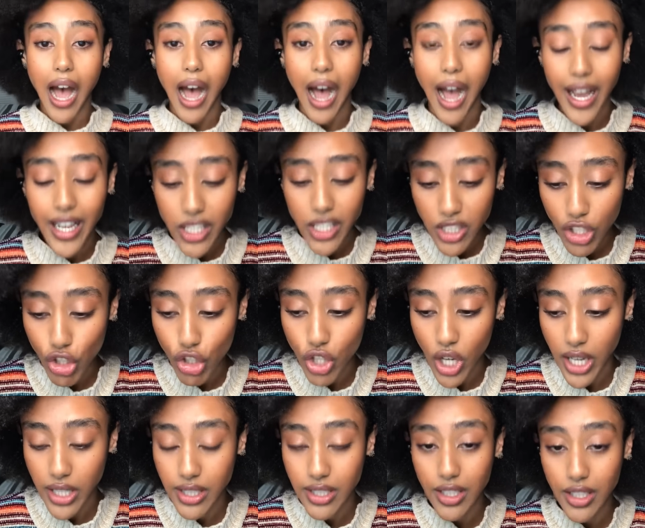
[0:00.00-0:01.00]
I
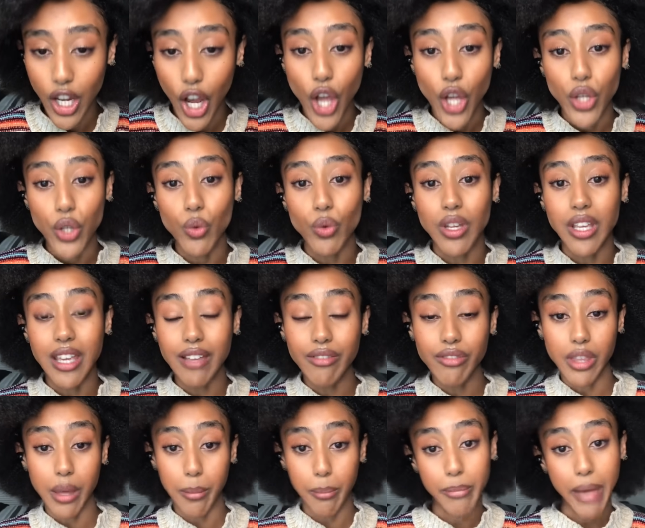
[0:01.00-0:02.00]
suggest you give
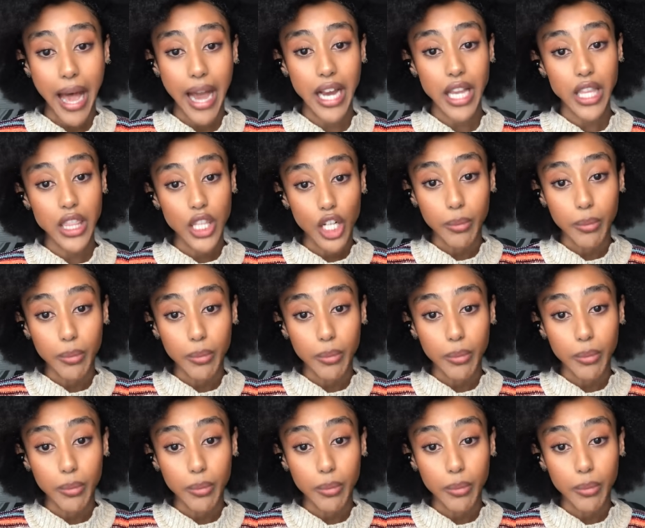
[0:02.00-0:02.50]
them back their